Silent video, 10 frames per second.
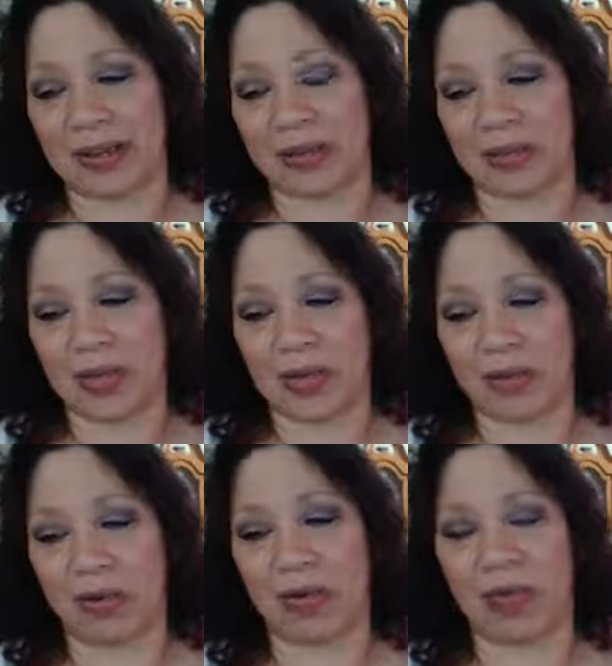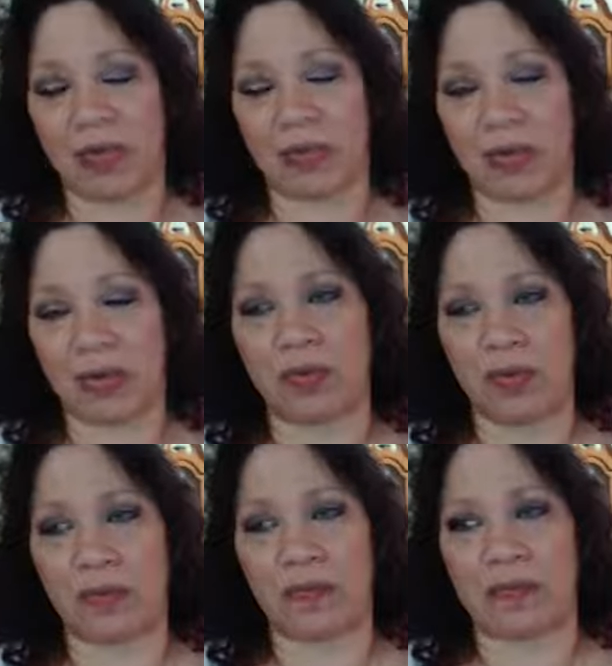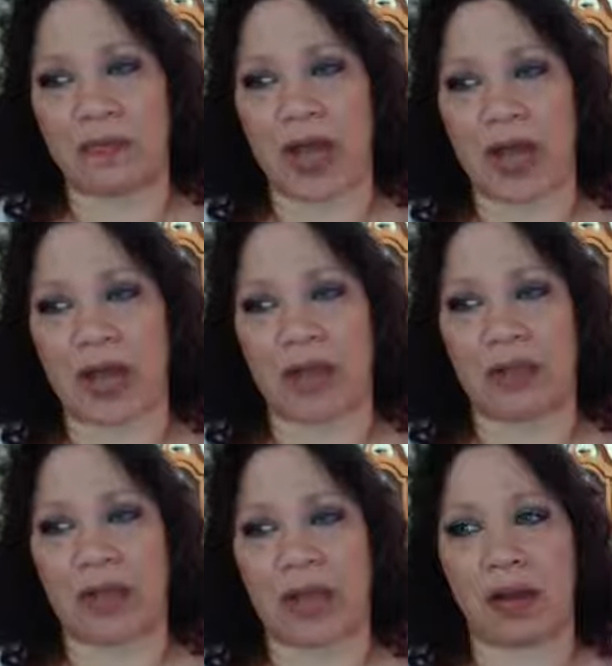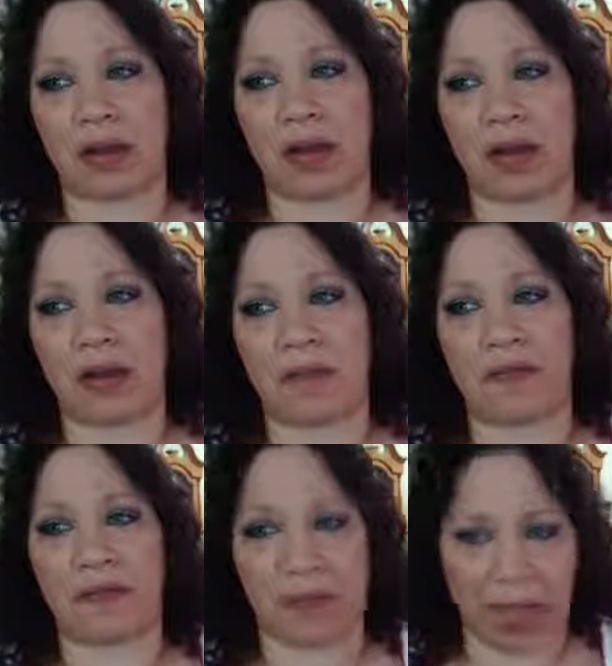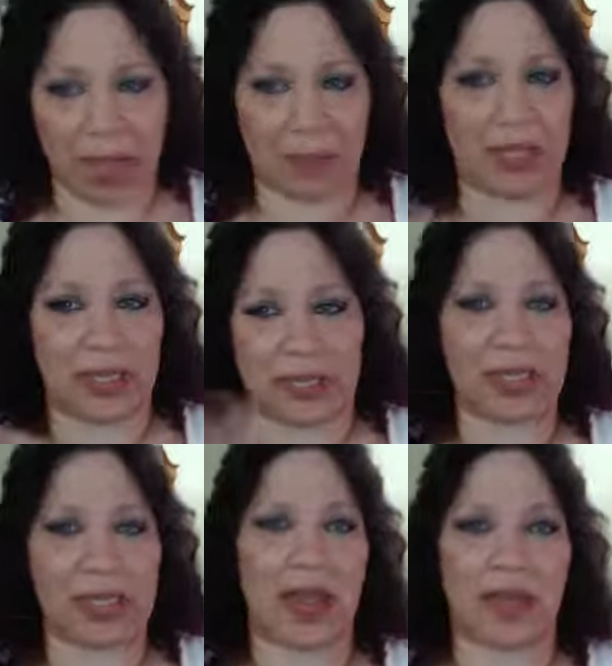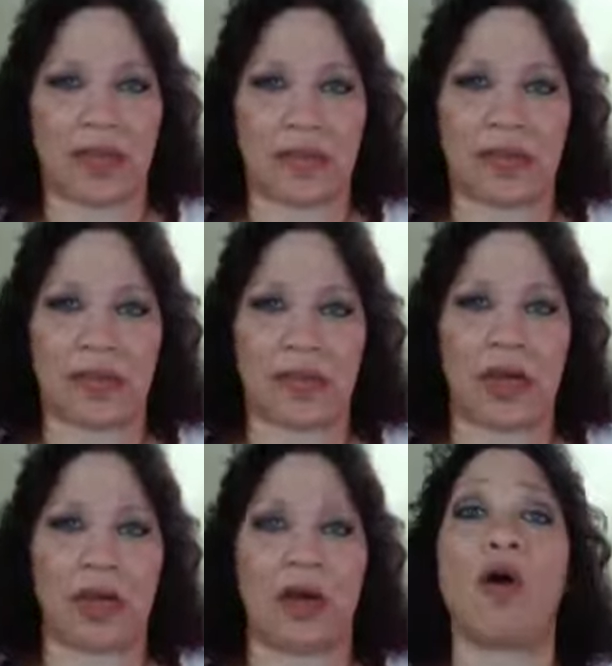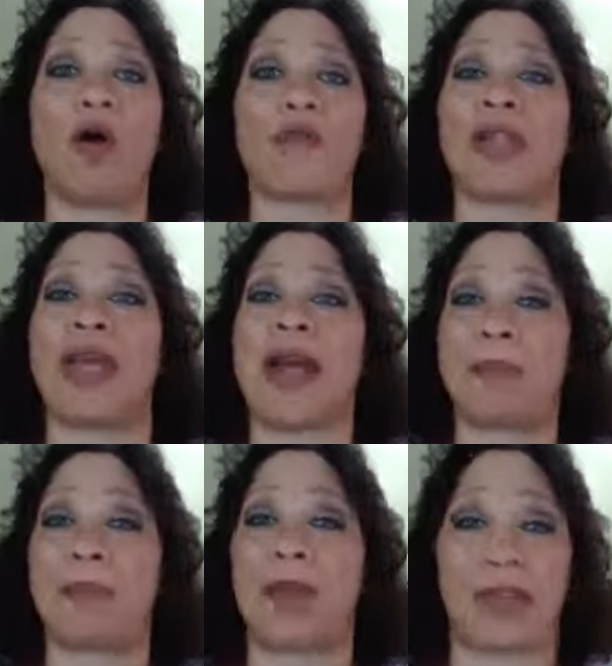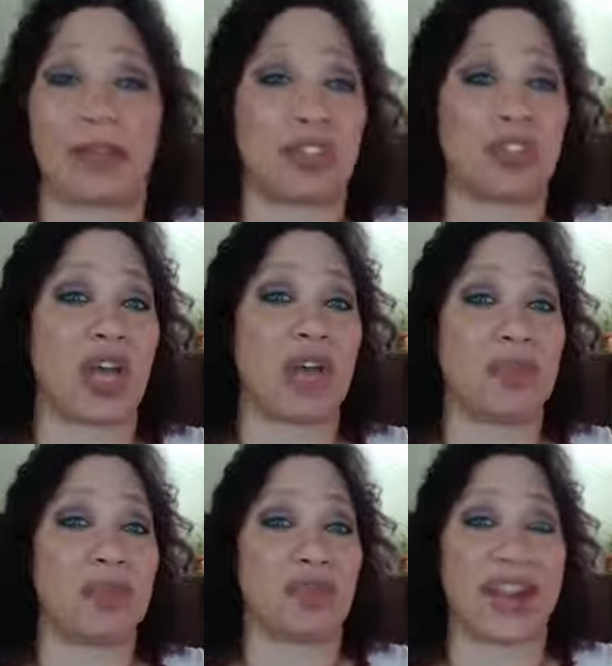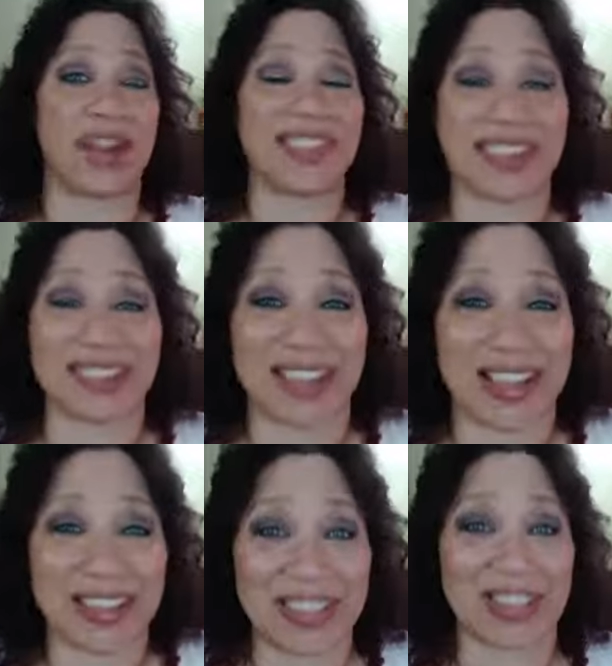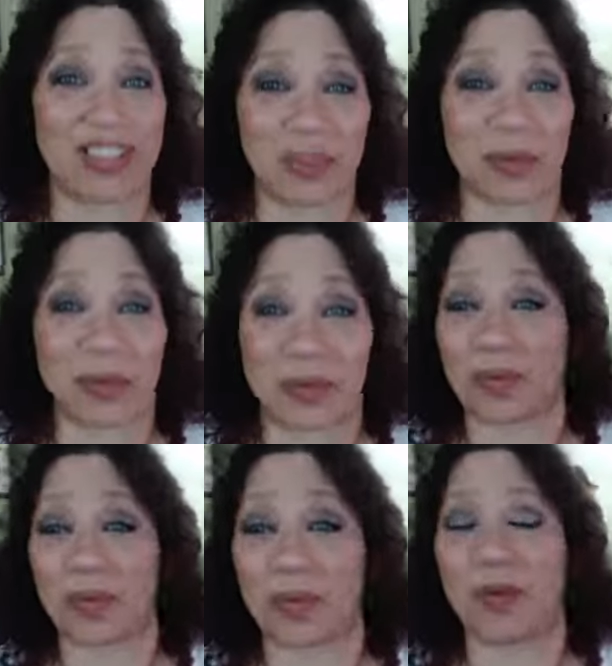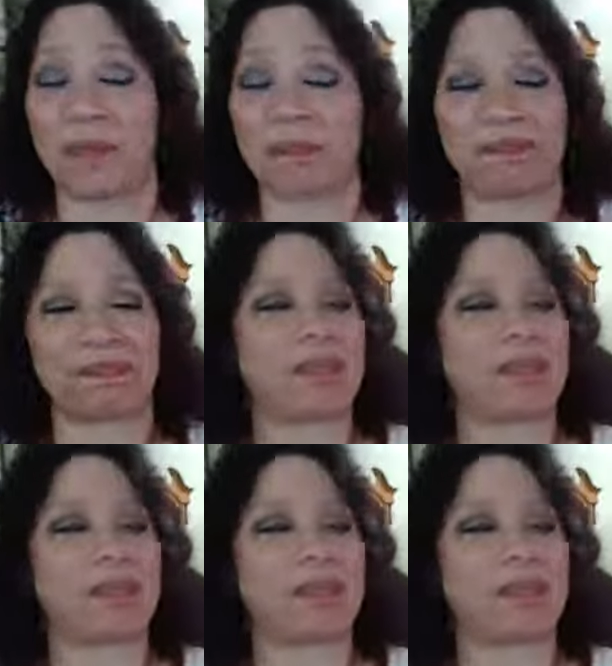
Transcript: It's really cool. And you will find that families have overlapping sun, moon, rising sign. It's so, so cool.